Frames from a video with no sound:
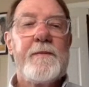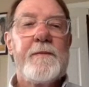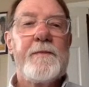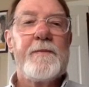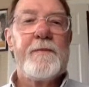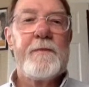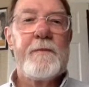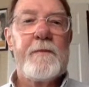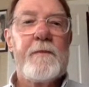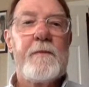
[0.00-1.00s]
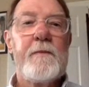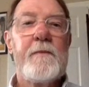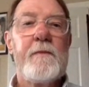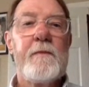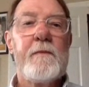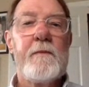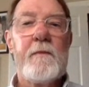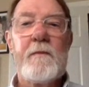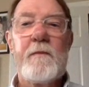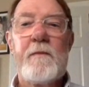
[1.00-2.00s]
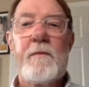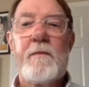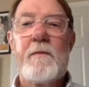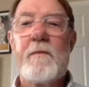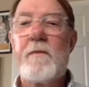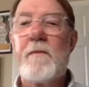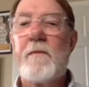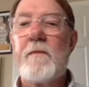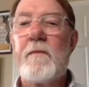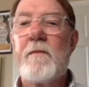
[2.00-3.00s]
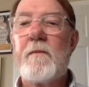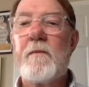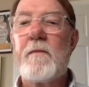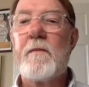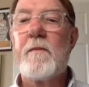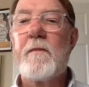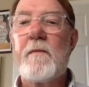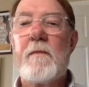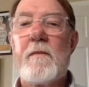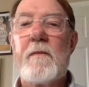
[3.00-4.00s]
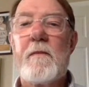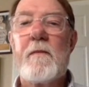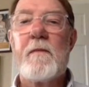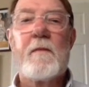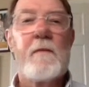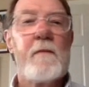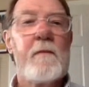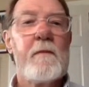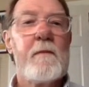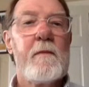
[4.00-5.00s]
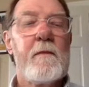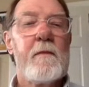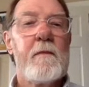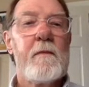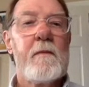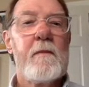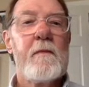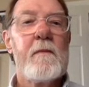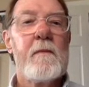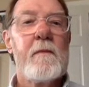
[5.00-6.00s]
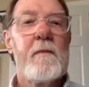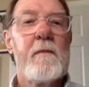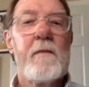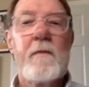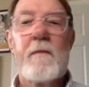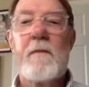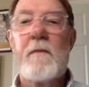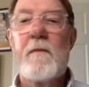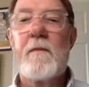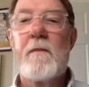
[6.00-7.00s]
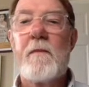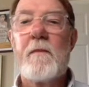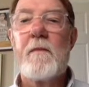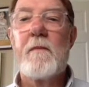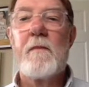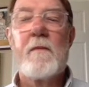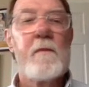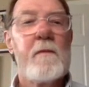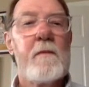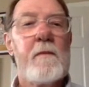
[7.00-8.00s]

(not speaking)